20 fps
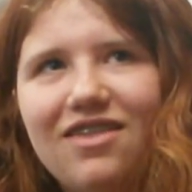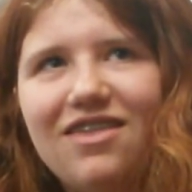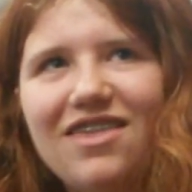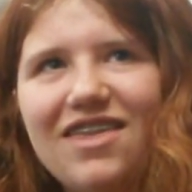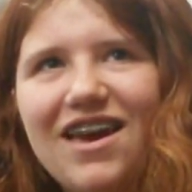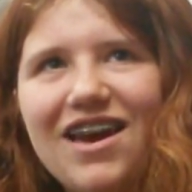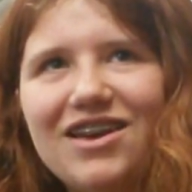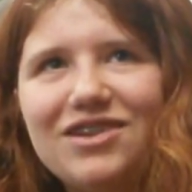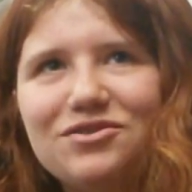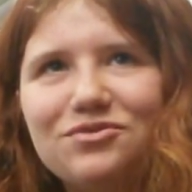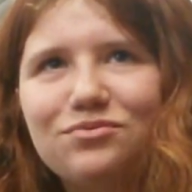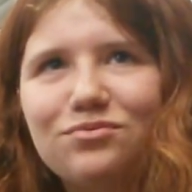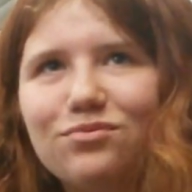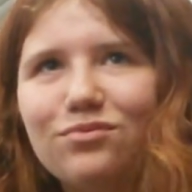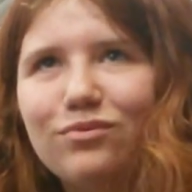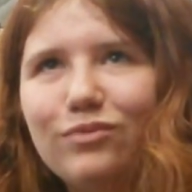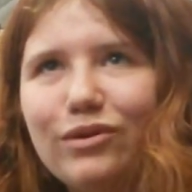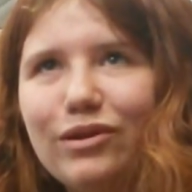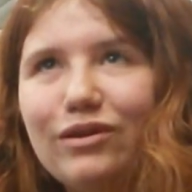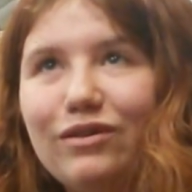That's
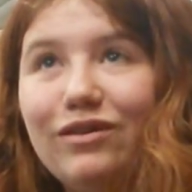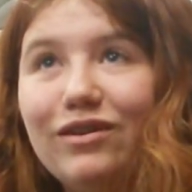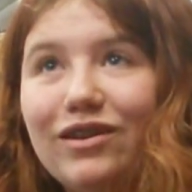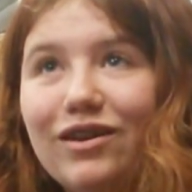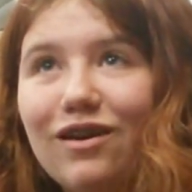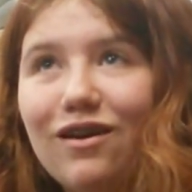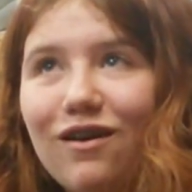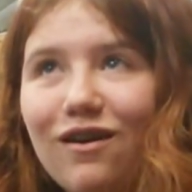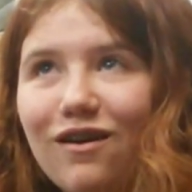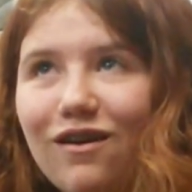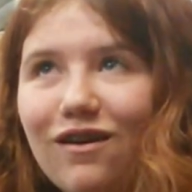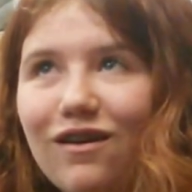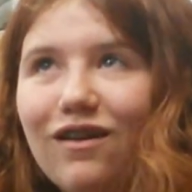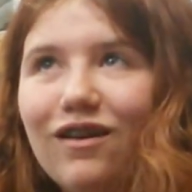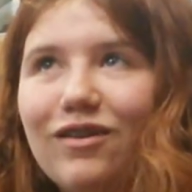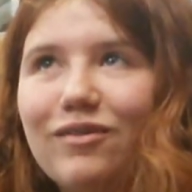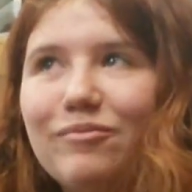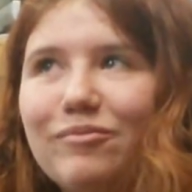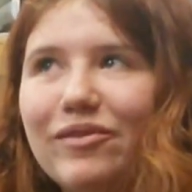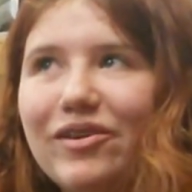really
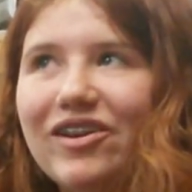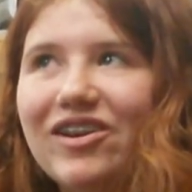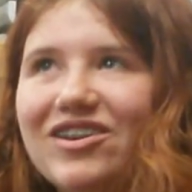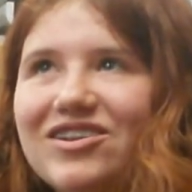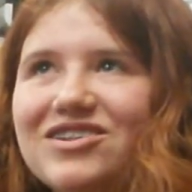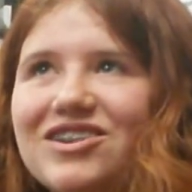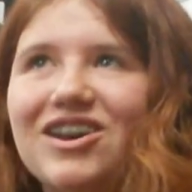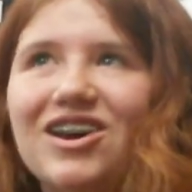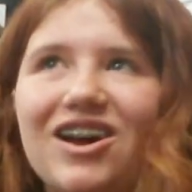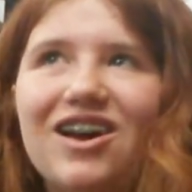hard because